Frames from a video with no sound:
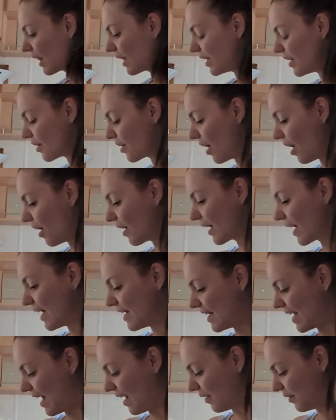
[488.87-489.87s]
You can't
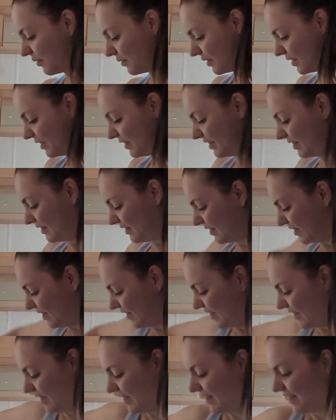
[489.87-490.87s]
get down.
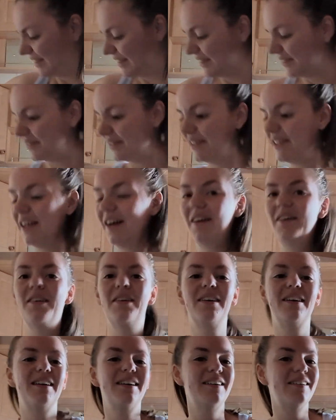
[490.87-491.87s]
Oh no,
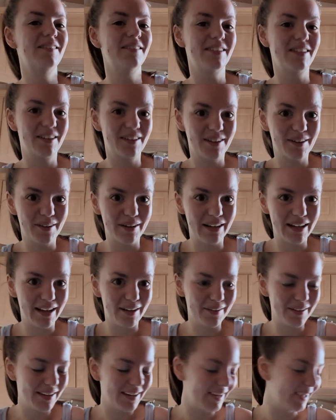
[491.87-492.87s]
we're not going
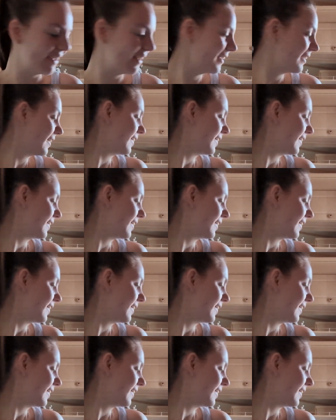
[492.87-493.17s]
out yet.